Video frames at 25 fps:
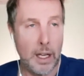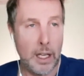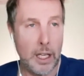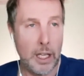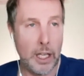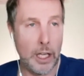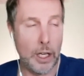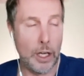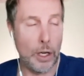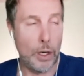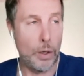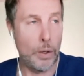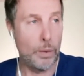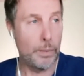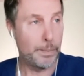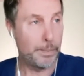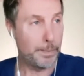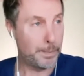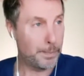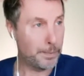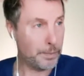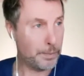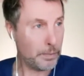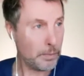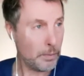You know,
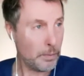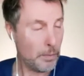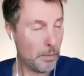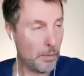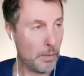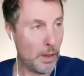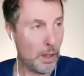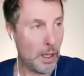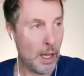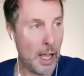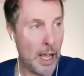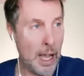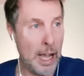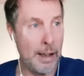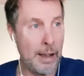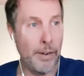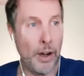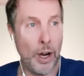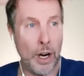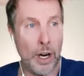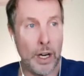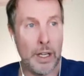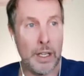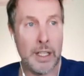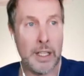I have a
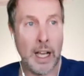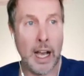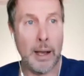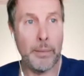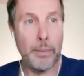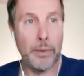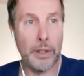hard time